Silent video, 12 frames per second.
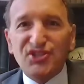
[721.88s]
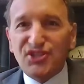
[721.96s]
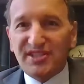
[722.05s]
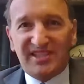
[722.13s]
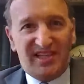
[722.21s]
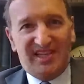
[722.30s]
we're
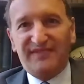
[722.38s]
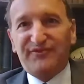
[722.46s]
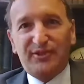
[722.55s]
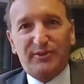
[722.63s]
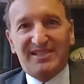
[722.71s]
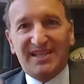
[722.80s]
not just
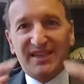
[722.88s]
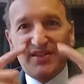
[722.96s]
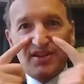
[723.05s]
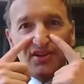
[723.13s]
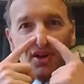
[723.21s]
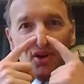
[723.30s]

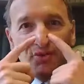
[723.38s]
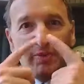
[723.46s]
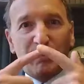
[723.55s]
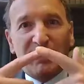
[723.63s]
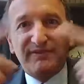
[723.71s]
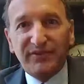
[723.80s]
influencing the
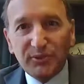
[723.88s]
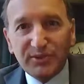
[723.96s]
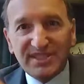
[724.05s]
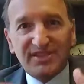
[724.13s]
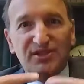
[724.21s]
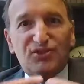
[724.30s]
nose, but we're
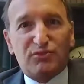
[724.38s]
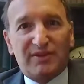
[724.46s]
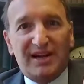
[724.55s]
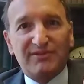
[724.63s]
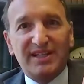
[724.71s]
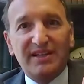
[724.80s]
influencing the
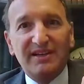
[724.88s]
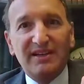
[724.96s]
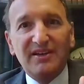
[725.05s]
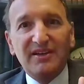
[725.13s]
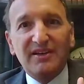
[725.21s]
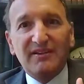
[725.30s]

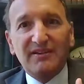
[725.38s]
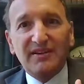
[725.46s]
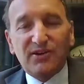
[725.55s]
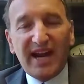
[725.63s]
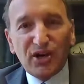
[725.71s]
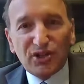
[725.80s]
surrounding
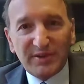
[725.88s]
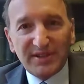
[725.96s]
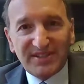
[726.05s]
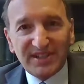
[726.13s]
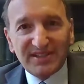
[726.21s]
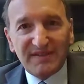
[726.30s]

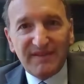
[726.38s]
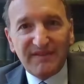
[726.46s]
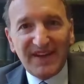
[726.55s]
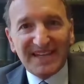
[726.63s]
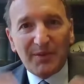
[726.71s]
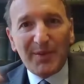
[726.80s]
characteristics of
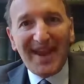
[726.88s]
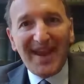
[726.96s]
the face.